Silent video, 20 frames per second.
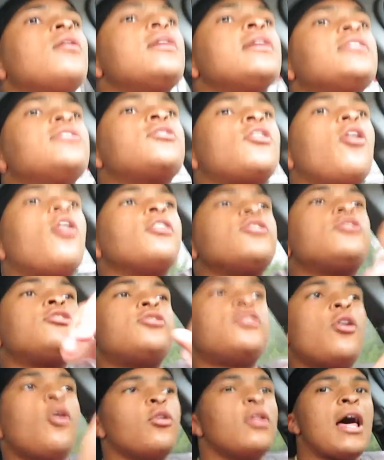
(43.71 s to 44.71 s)
His car is
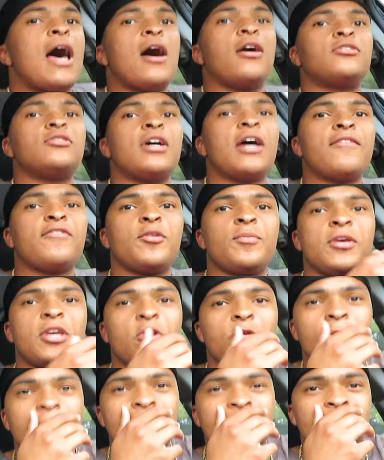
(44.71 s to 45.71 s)
so loud, so I have to be
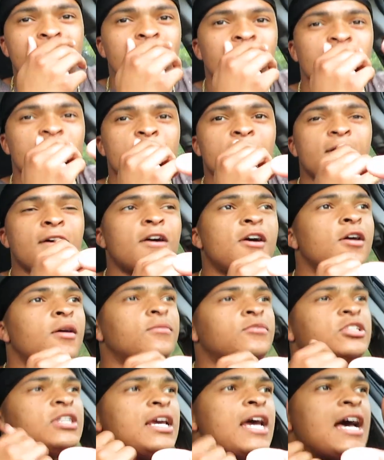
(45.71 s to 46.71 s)
quick.
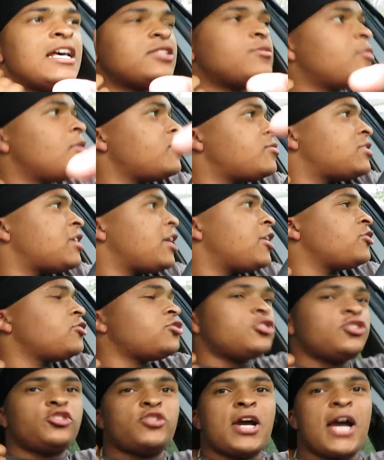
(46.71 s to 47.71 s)
Um, she has him upstairs
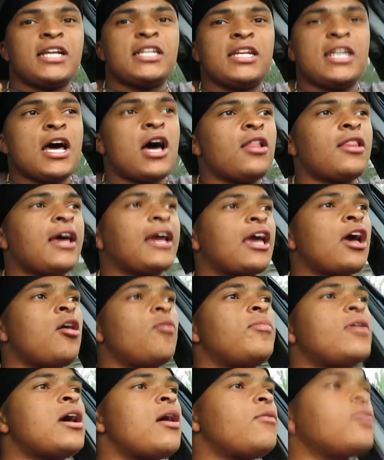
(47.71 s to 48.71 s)
distracted now, like
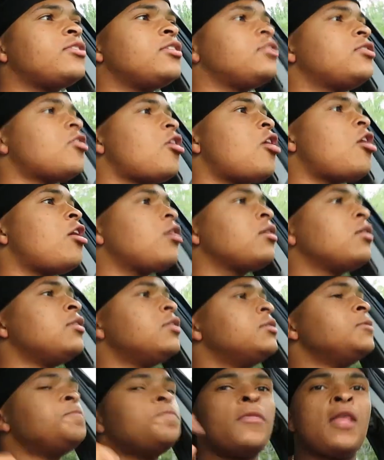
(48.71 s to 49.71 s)
helping out with the dog.
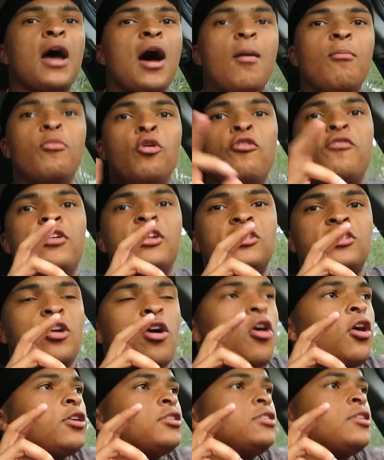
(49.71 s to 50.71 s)
I'm moving his
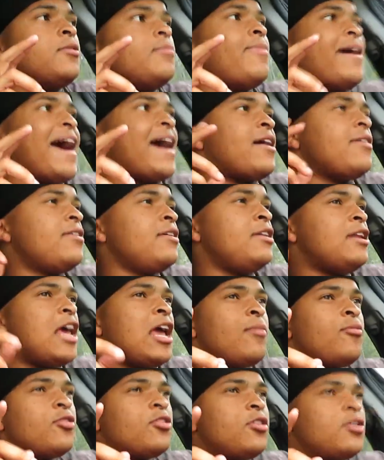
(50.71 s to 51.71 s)
car to the back of the
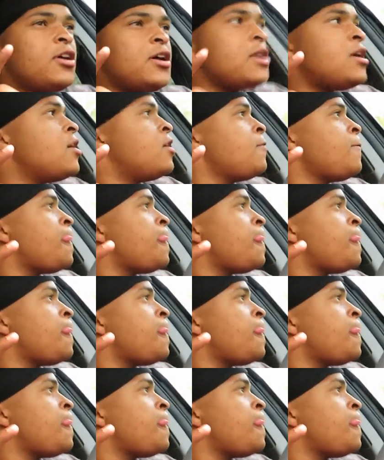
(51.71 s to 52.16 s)
neighborhood.